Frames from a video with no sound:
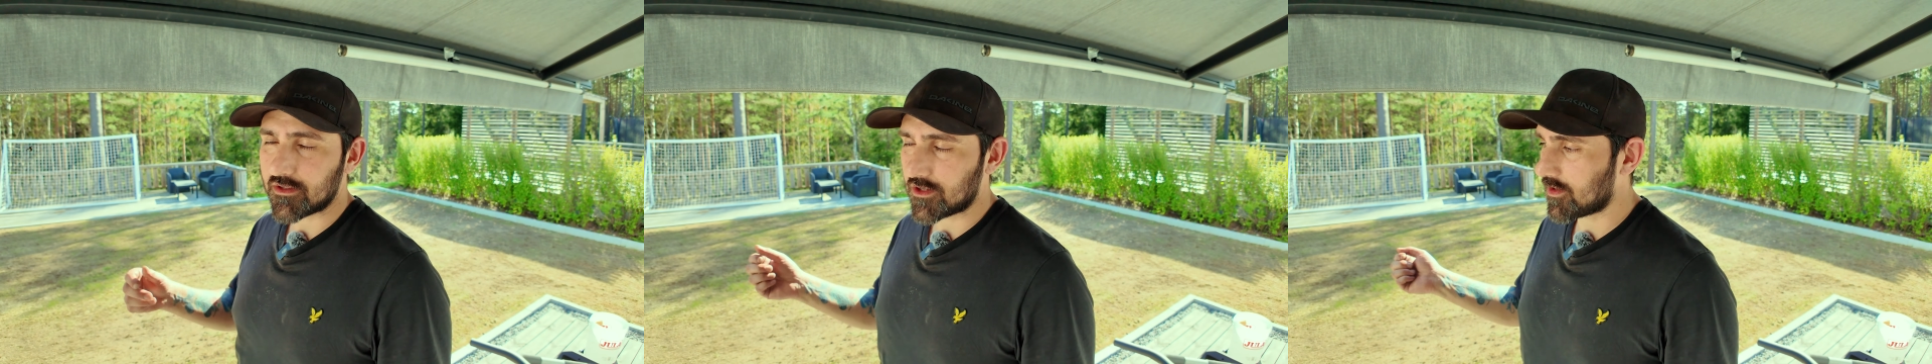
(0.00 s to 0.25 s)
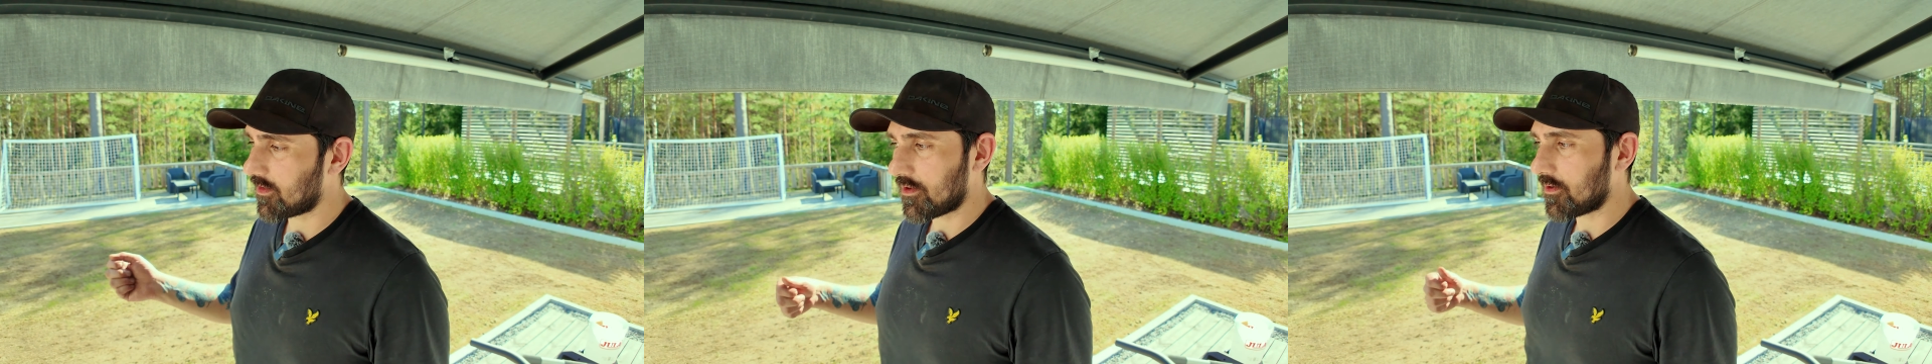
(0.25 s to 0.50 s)

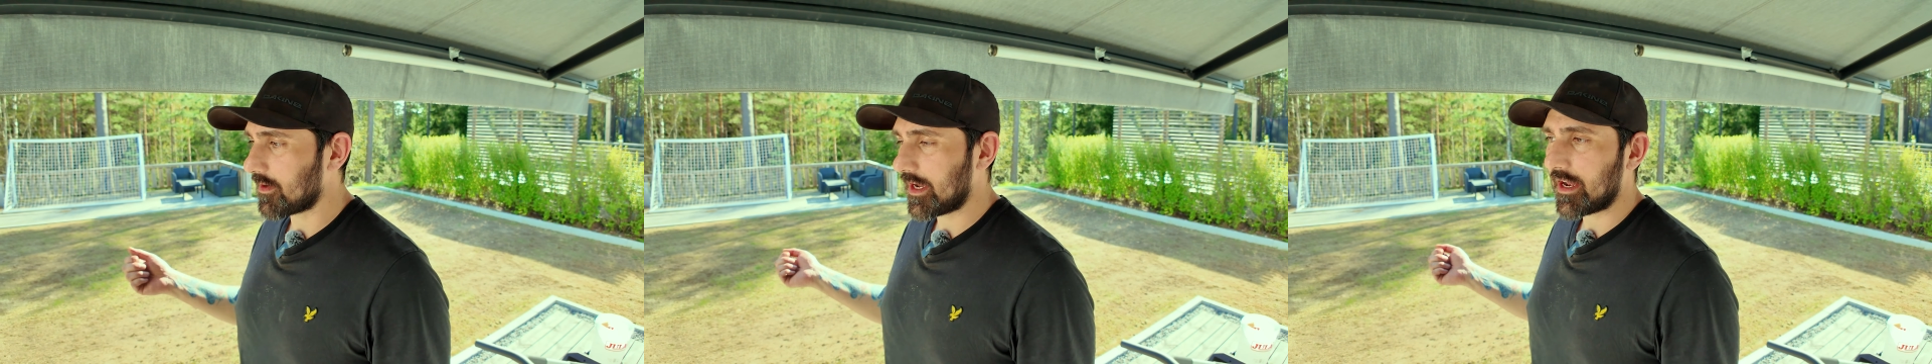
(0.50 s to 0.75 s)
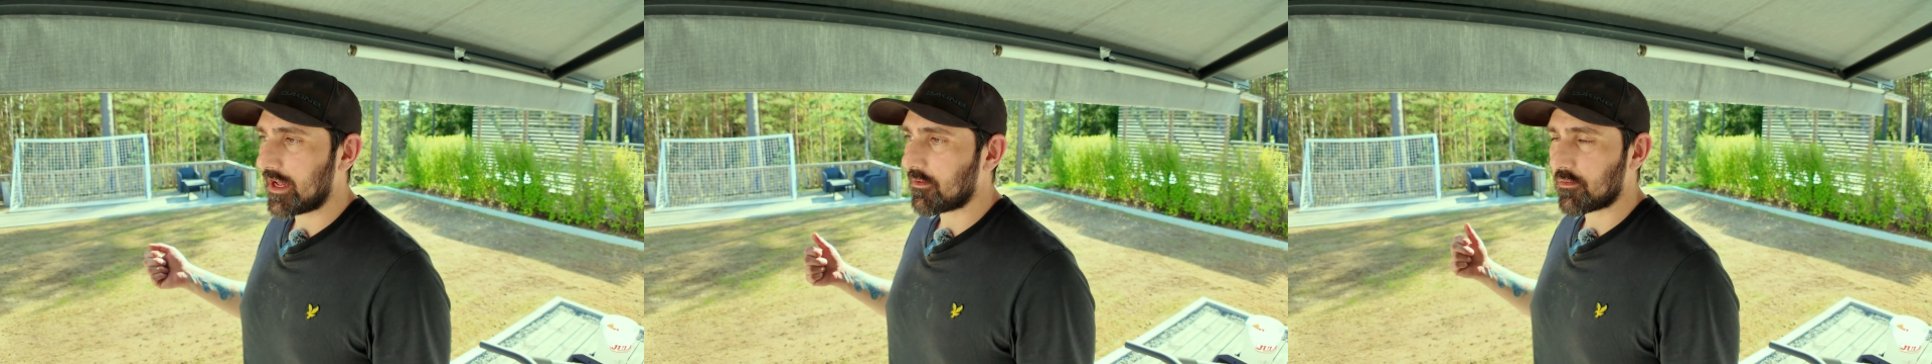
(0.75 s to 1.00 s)
just throw
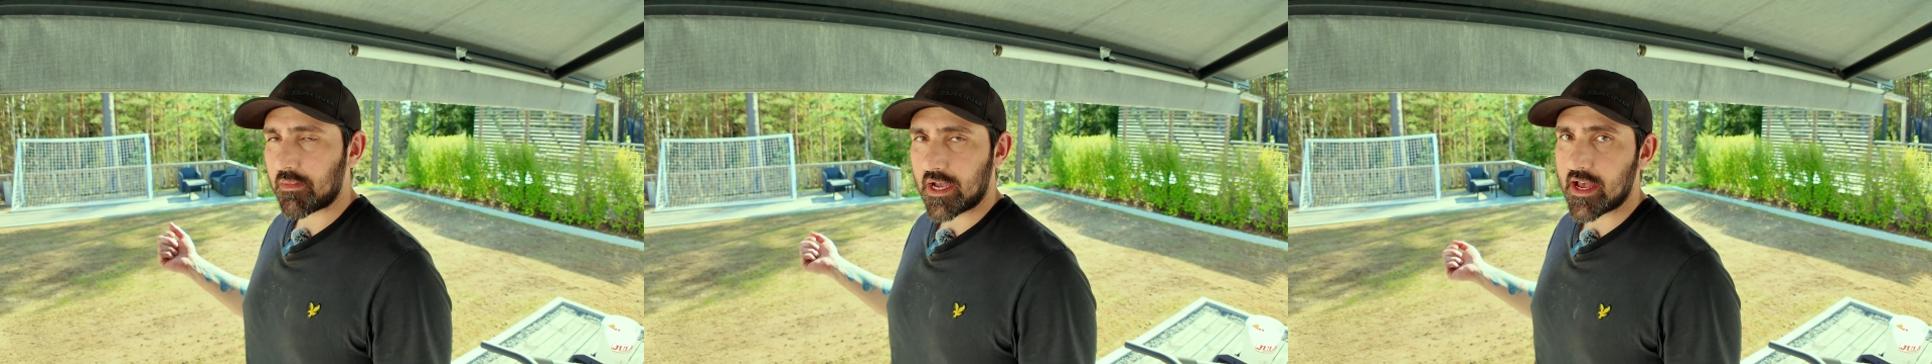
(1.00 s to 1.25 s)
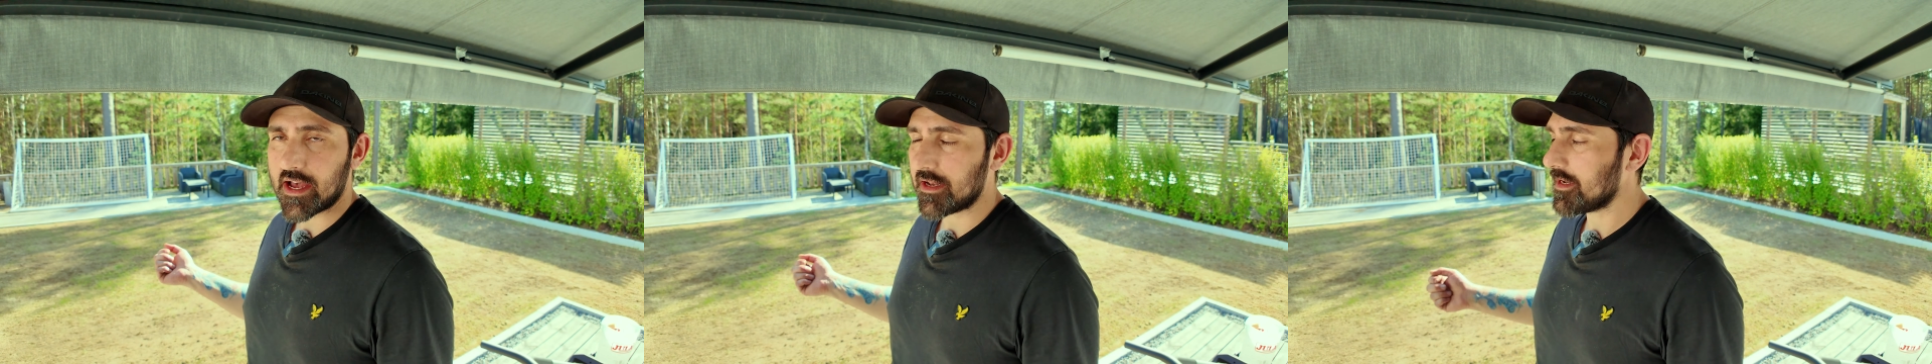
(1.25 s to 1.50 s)
that out
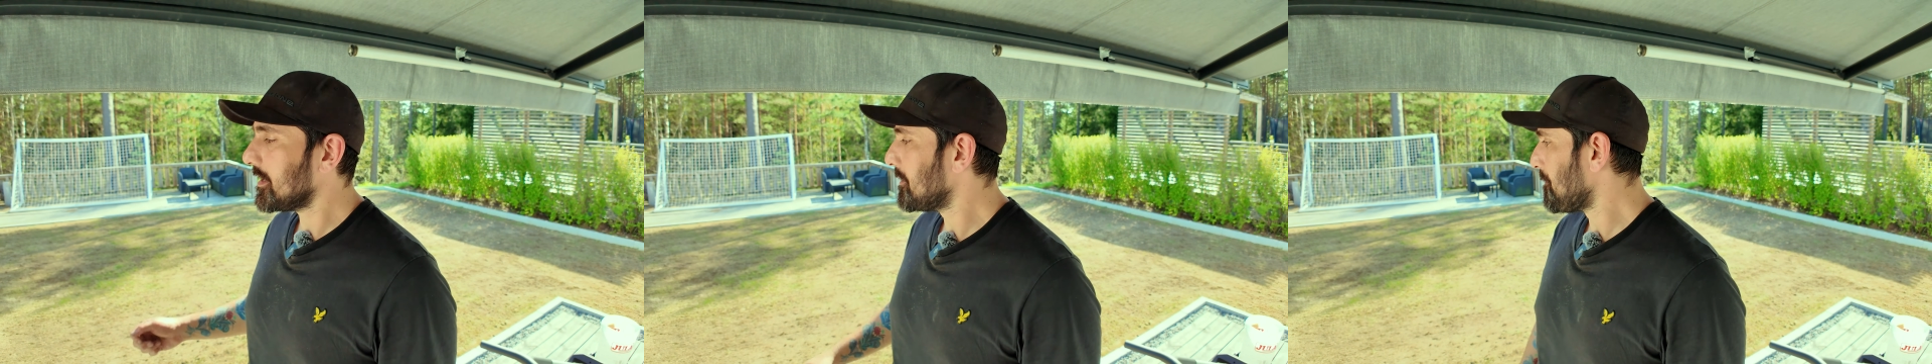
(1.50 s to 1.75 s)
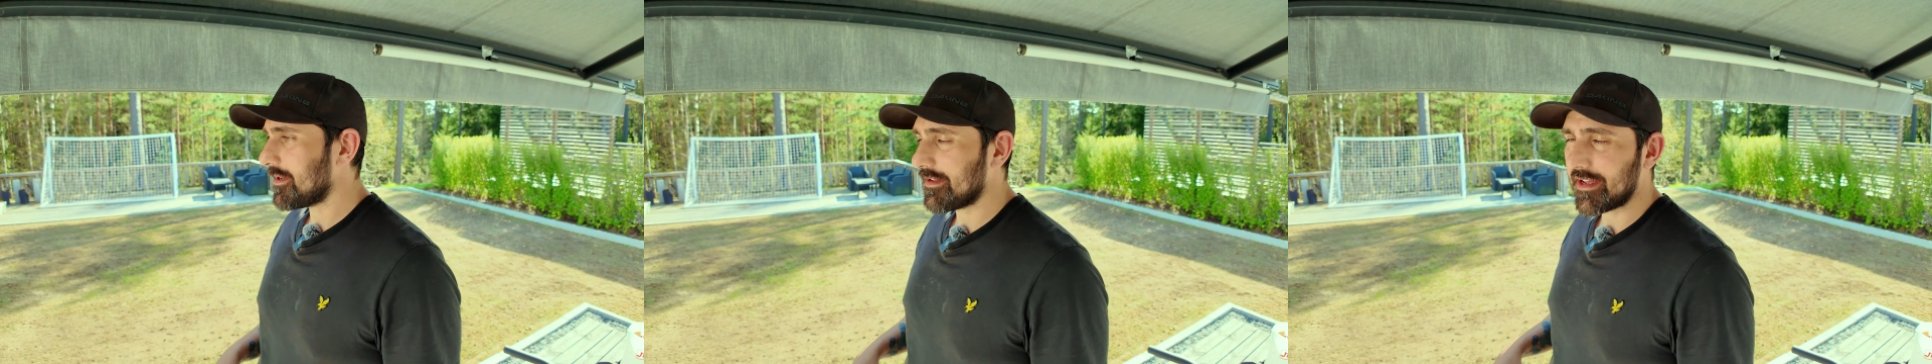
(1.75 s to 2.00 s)
by hand.
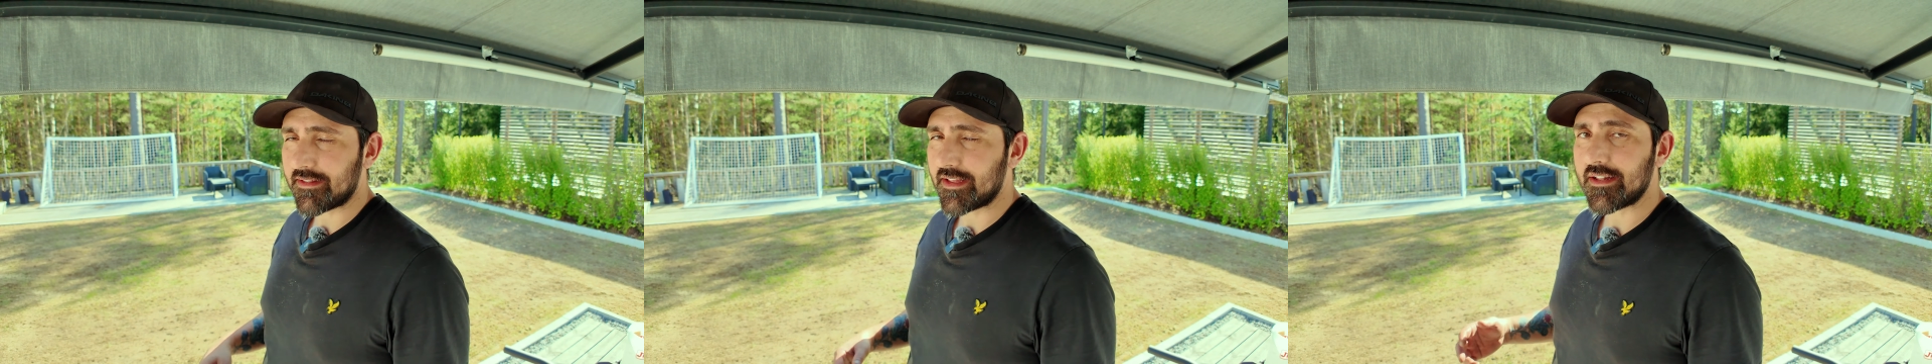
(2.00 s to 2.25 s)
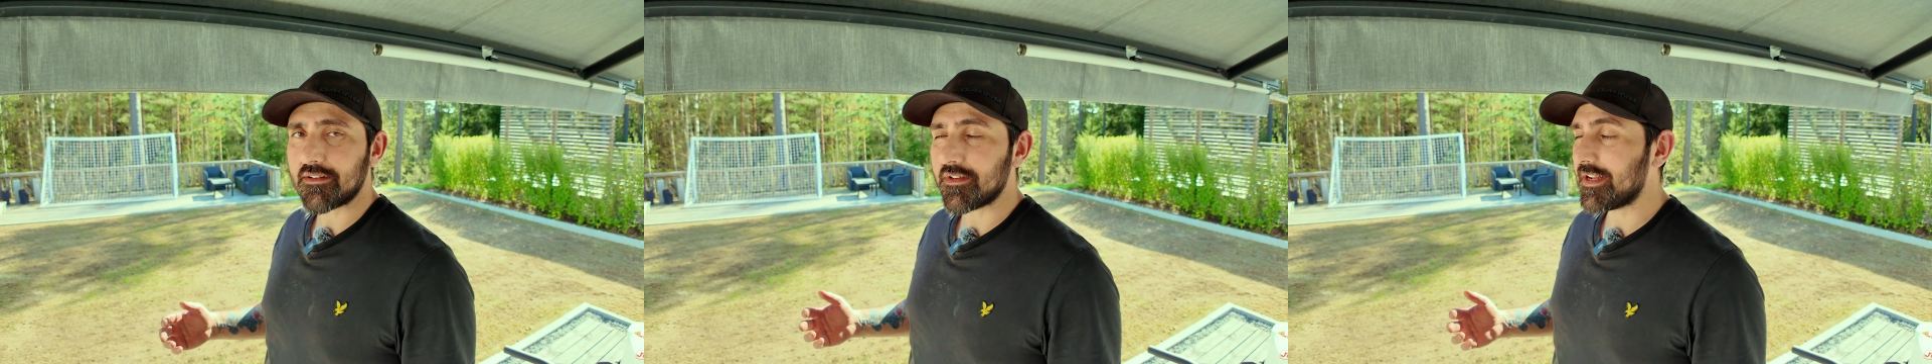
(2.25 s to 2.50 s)
But at
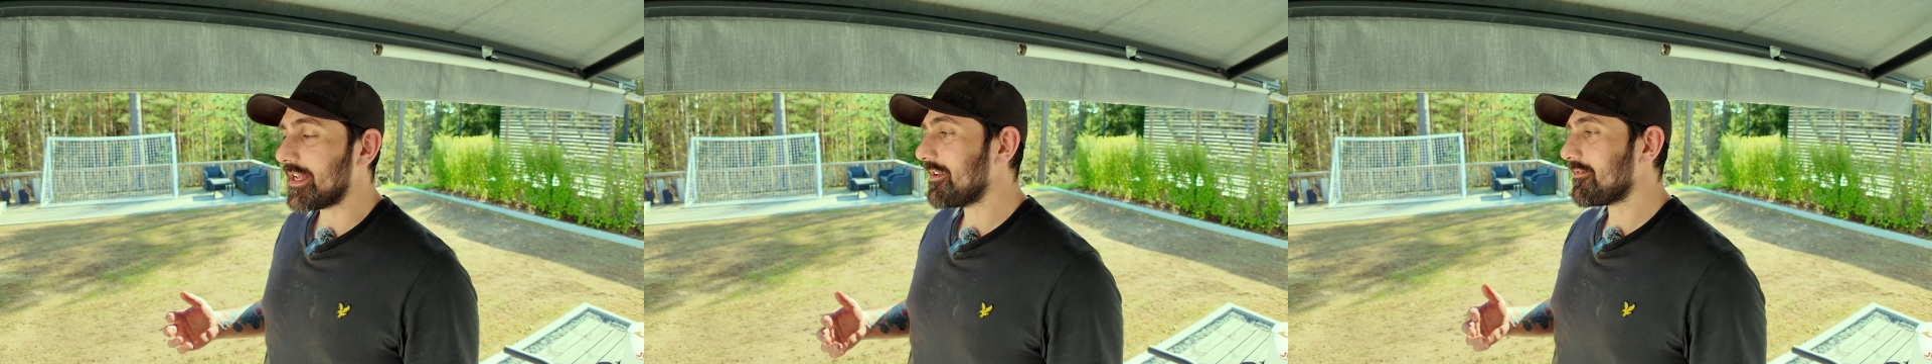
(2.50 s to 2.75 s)
the end of the day,